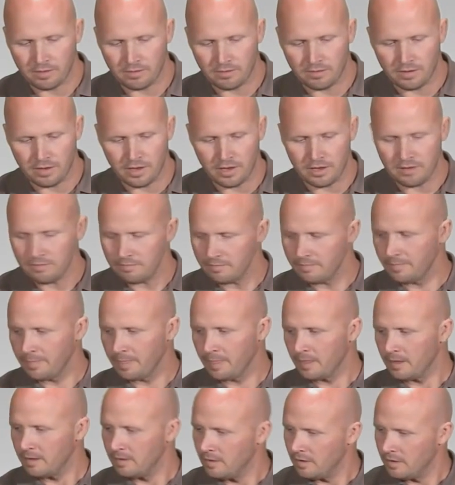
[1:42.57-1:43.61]
Okay,
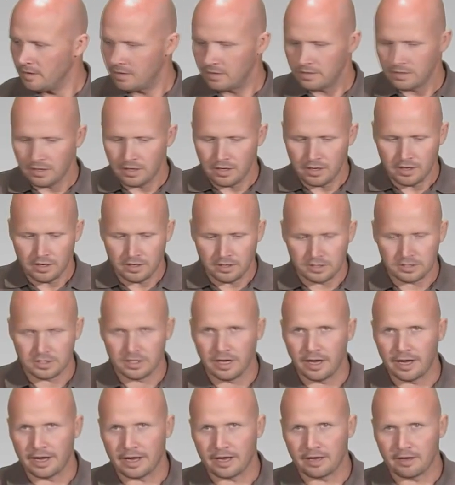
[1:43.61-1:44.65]
so
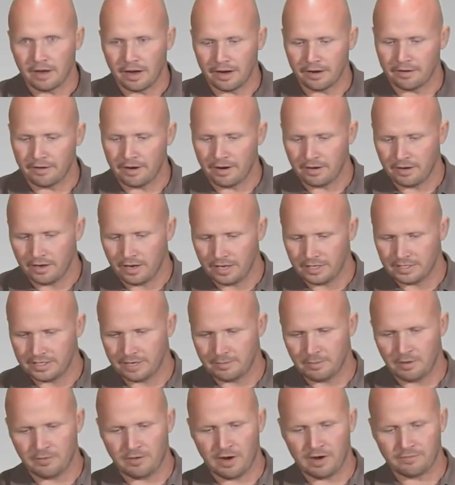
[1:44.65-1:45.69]
now I
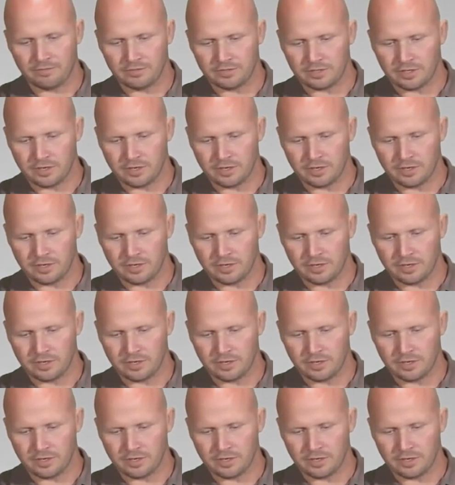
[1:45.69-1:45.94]
take my rifle